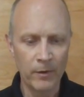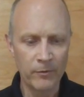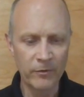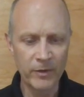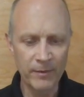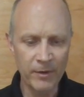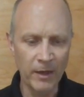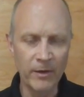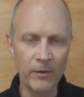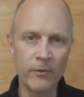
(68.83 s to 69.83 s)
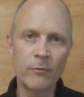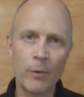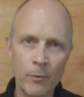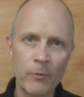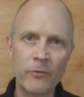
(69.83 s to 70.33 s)
Just to give you an idea, this
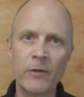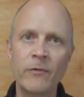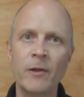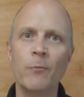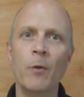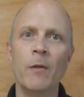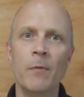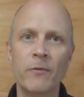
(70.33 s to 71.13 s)
21/16 rhythm